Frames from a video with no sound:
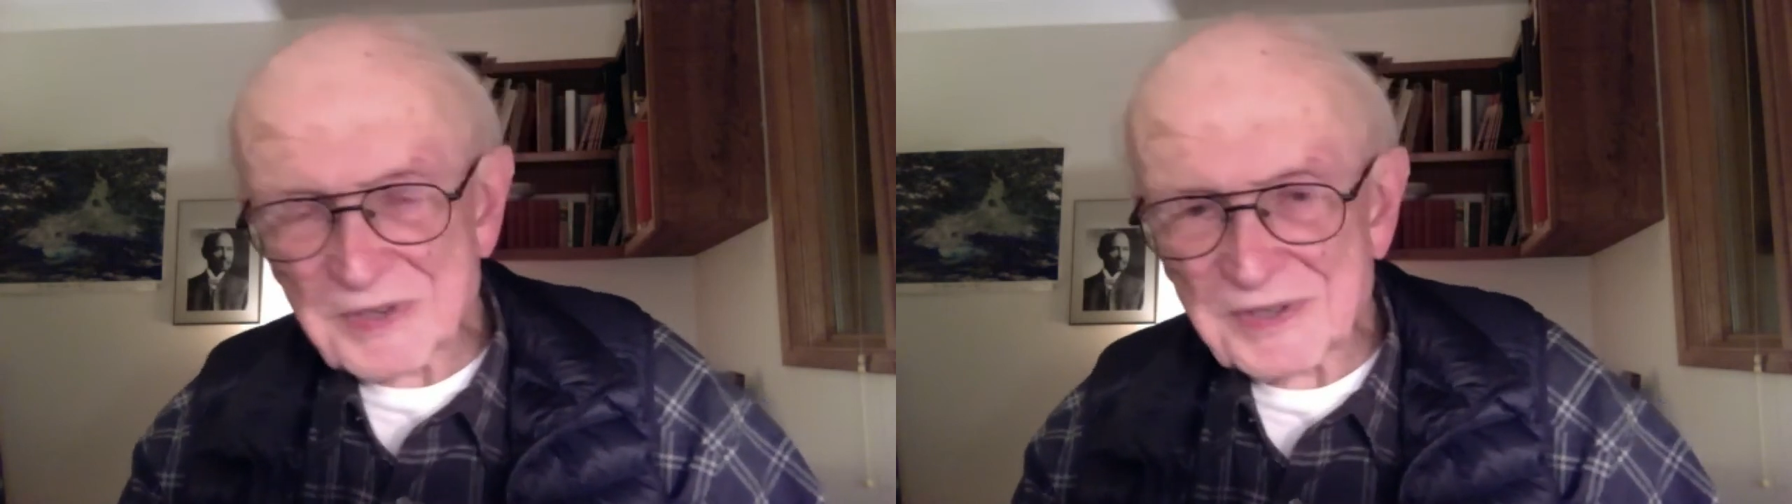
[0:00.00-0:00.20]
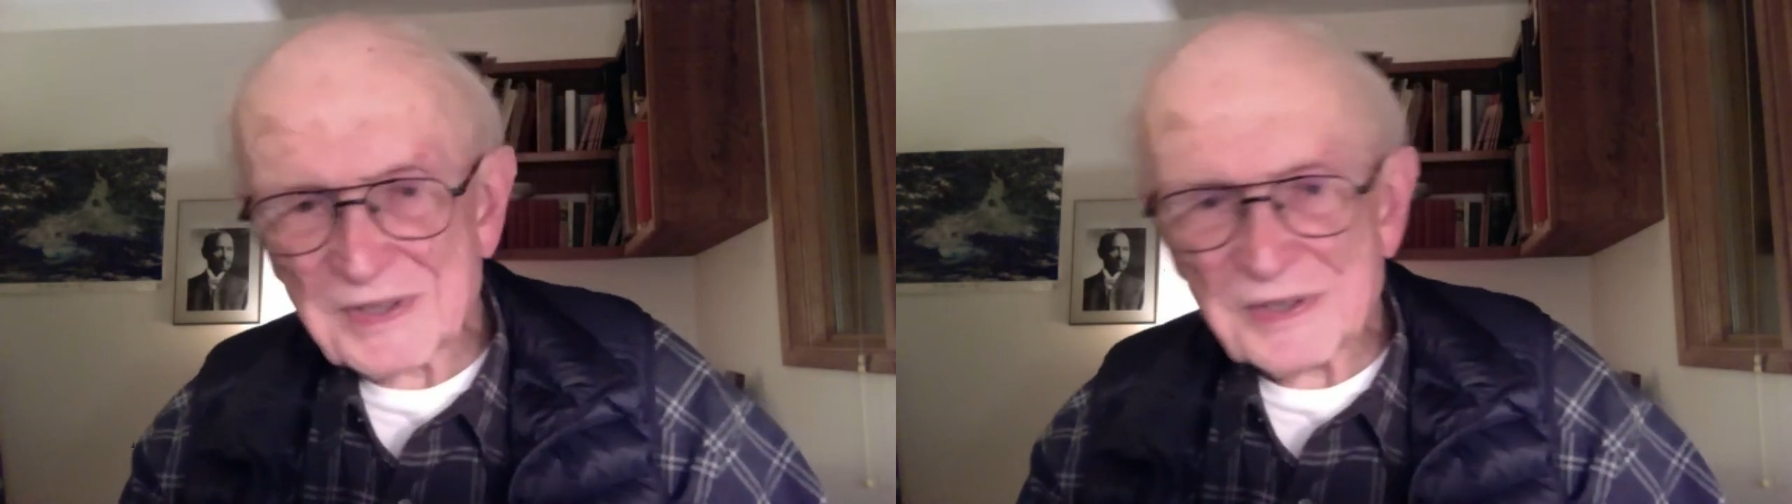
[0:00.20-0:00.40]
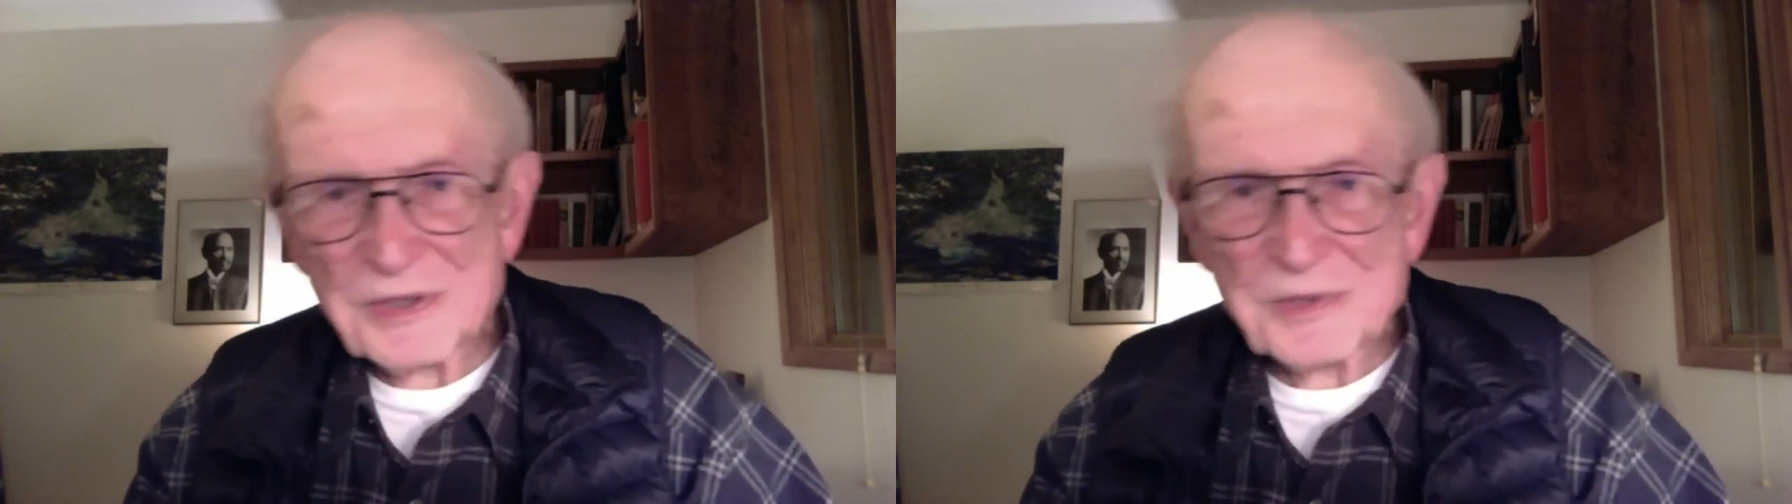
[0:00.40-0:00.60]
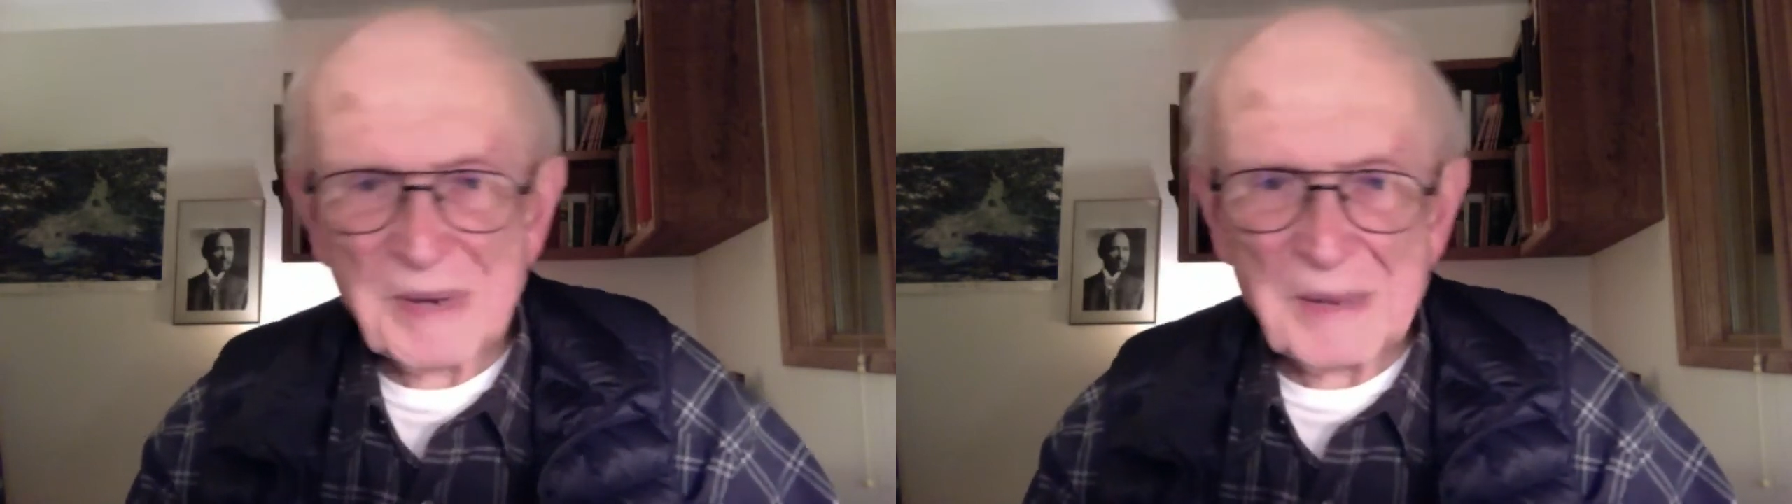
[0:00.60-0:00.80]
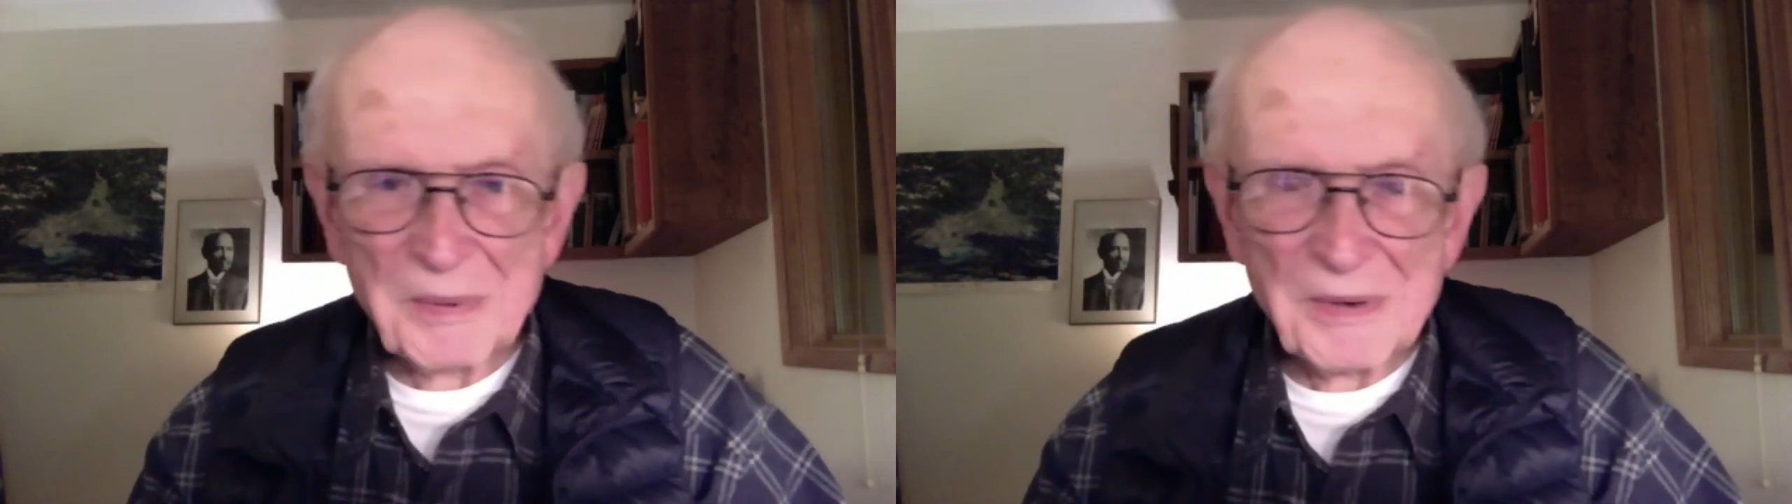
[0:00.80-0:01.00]
in the
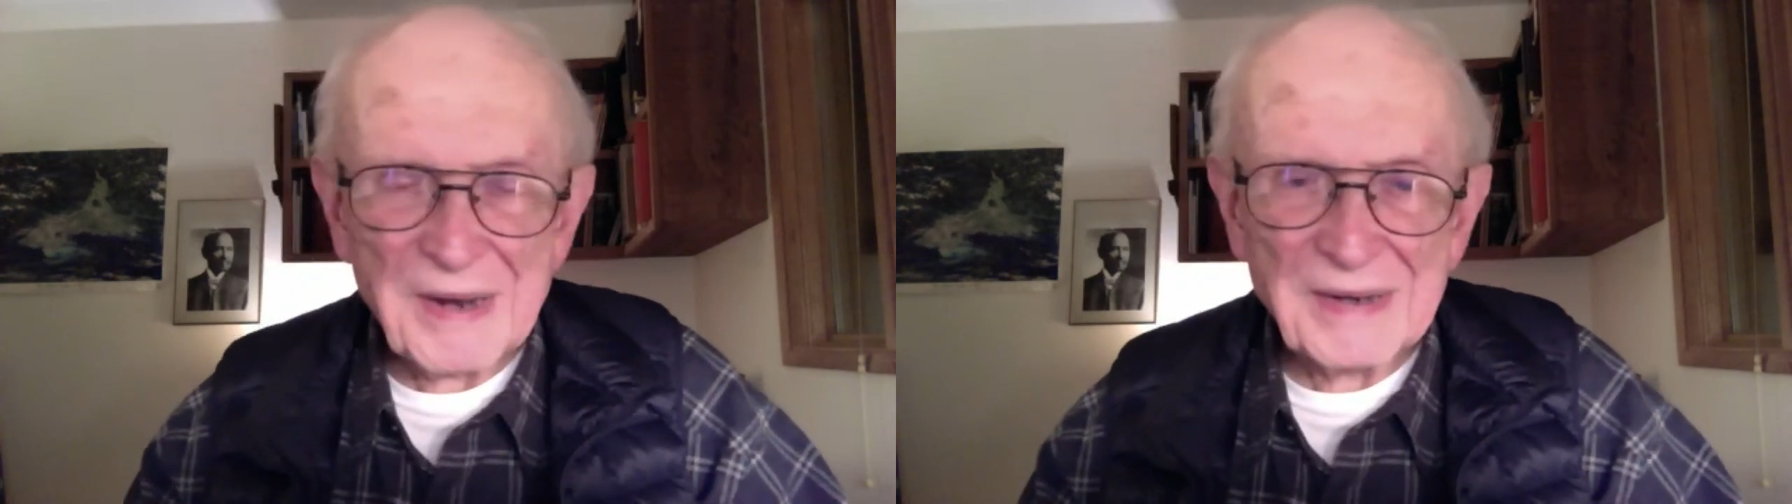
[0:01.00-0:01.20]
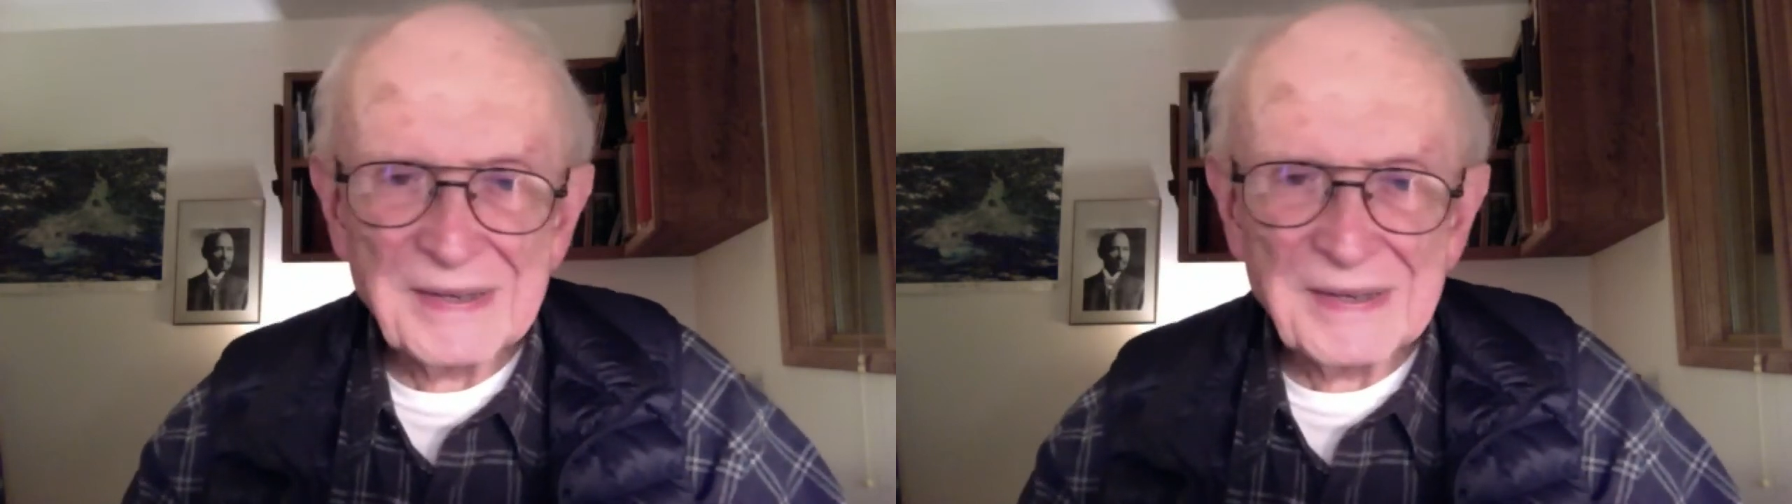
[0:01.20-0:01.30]
newspaper and